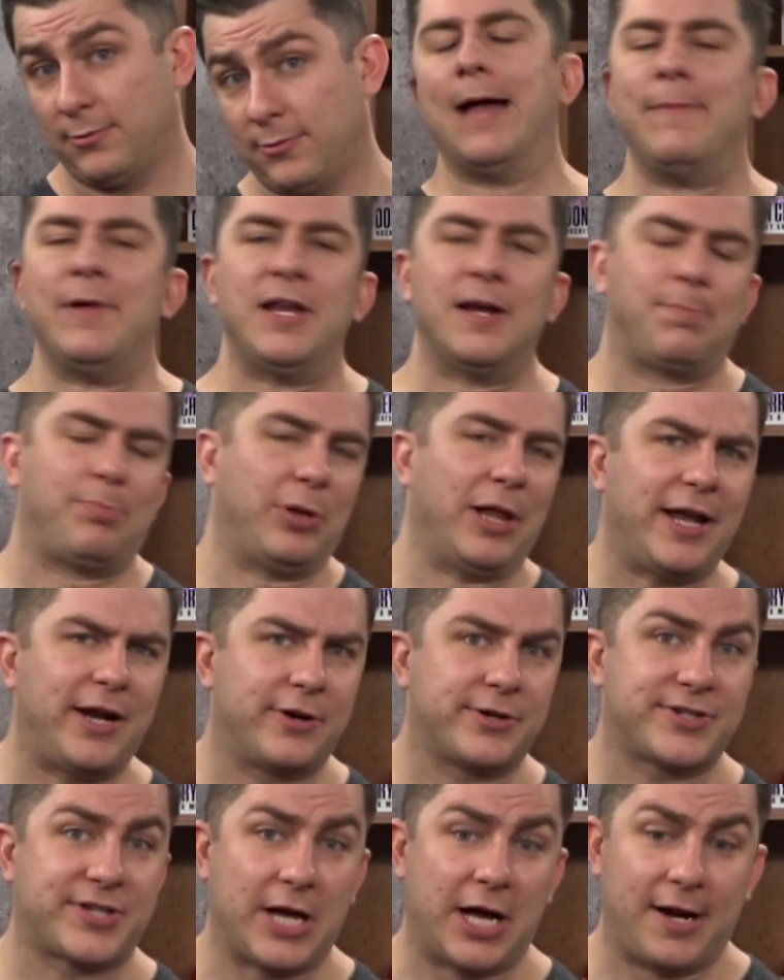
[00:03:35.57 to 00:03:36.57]
I mean, a
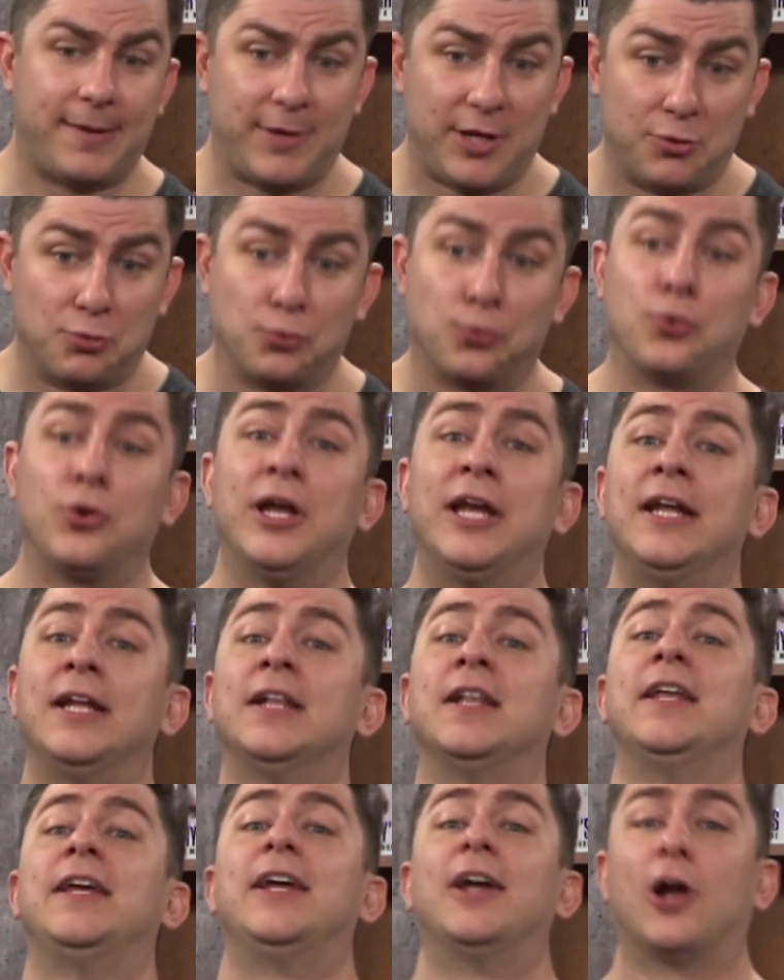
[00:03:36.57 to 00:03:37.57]
player's got to be
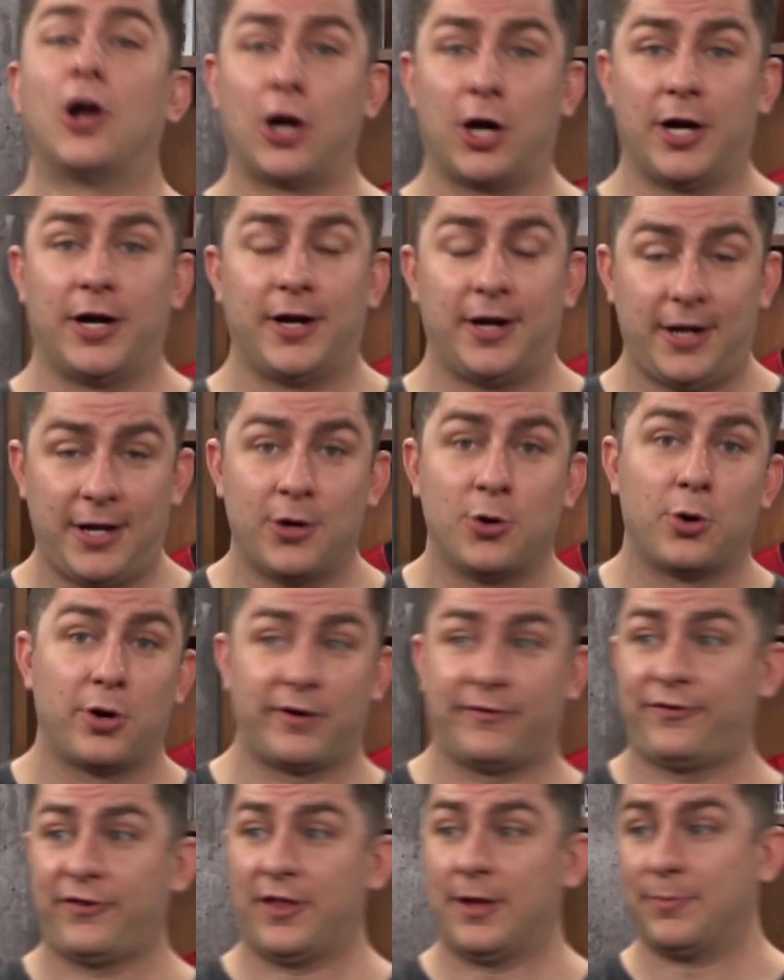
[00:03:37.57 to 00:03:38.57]
really hurt in
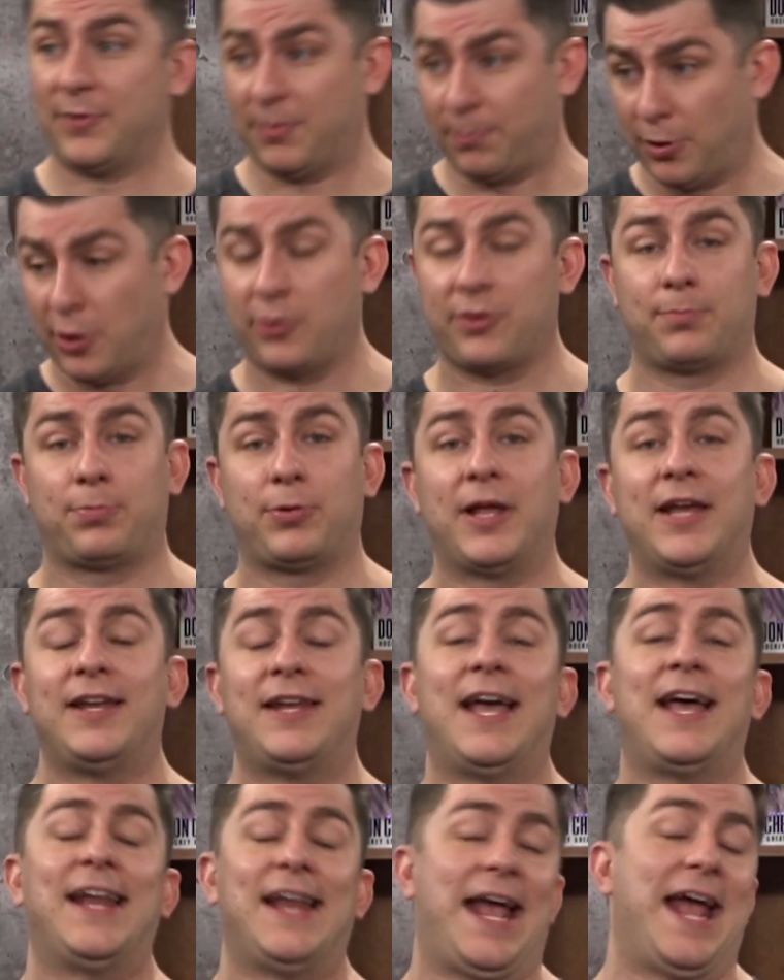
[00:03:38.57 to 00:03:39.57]
order for them to blow the play
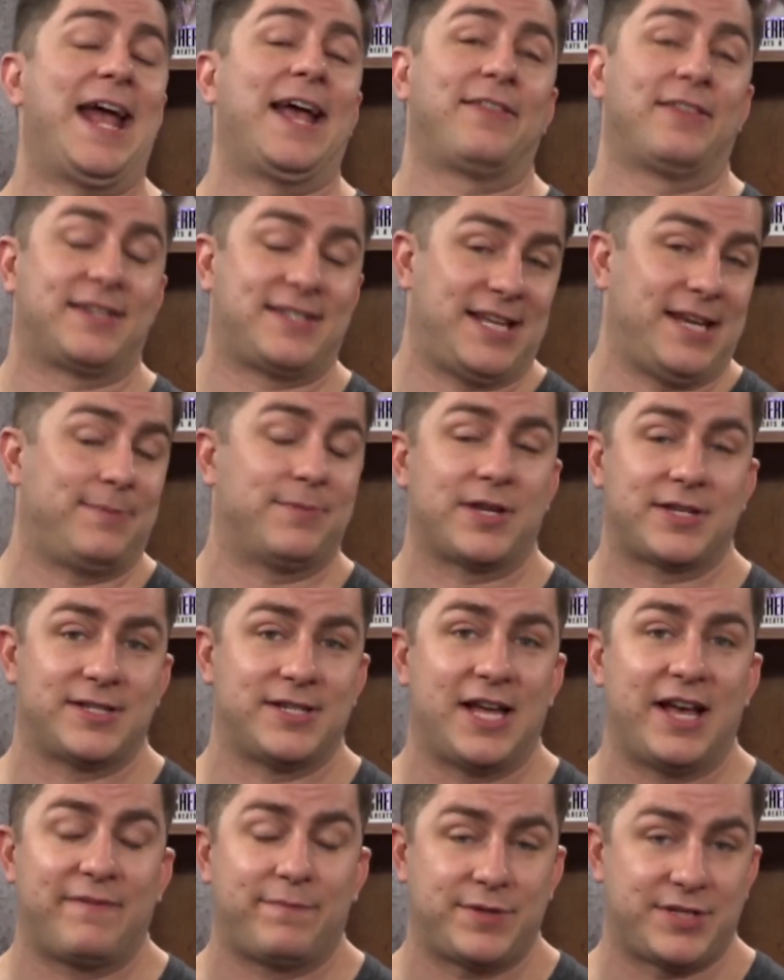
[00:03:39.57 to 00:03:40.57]
dead, and the team
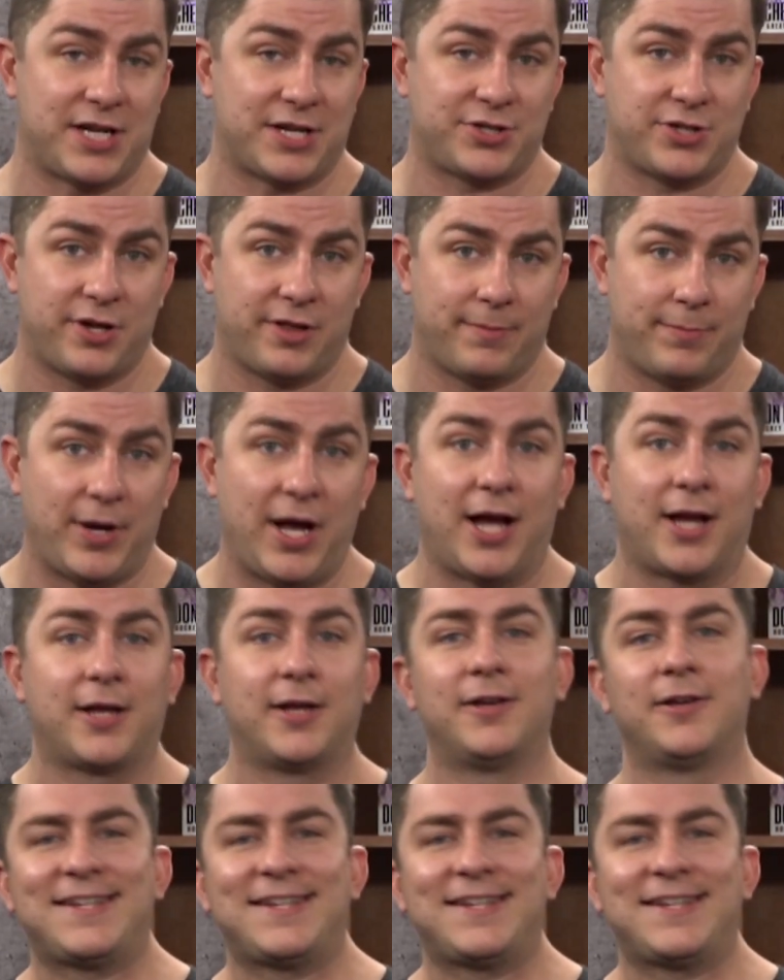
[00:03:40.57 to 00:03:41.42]
doesn't have possession of the puck.